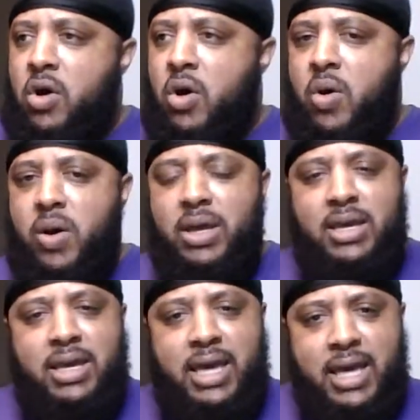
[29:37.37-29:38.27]
Oh,
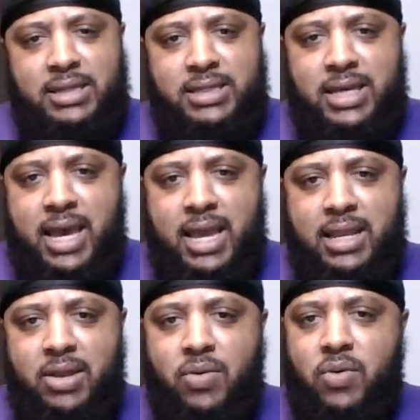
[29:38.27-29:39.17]
he
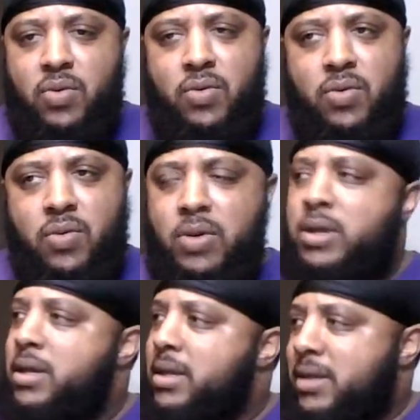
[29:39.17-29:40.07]
educated. Oh
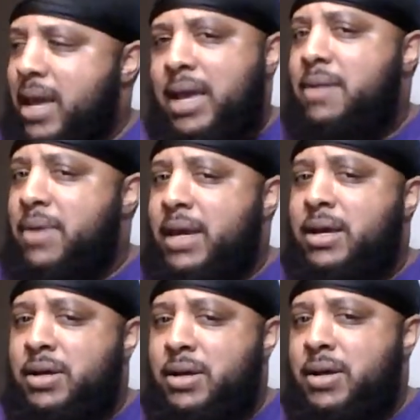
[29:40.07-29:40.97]
yeah, he
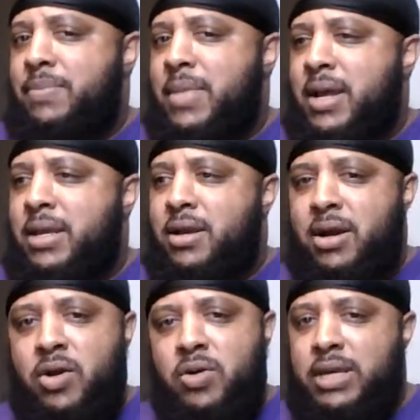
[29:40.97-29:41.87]
making good money, girl.